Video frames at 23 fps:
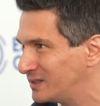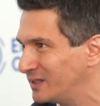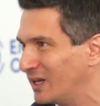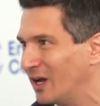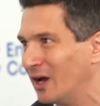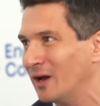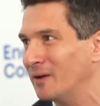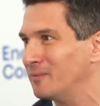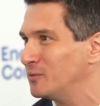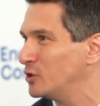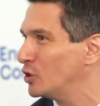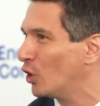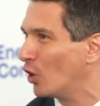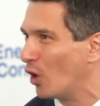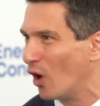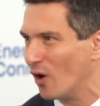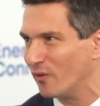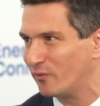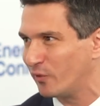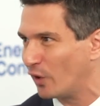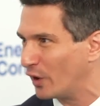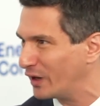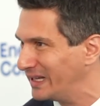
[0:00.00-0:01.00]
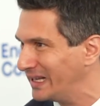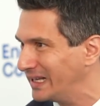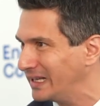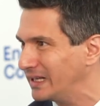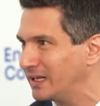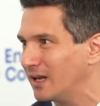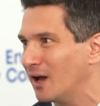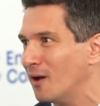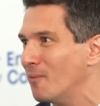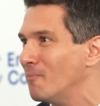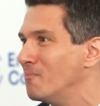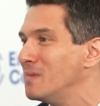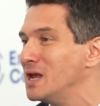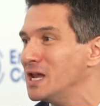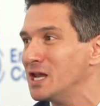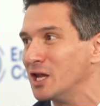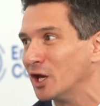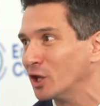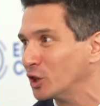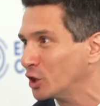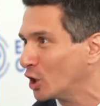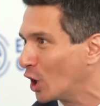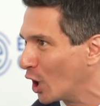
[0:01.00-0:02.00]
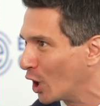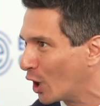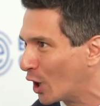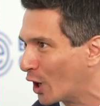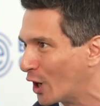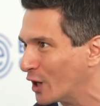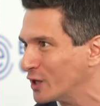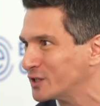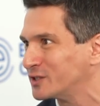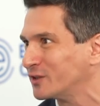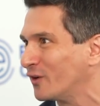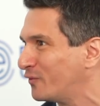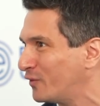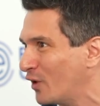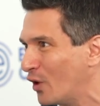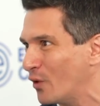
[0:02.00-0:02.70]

avoiding $1 million of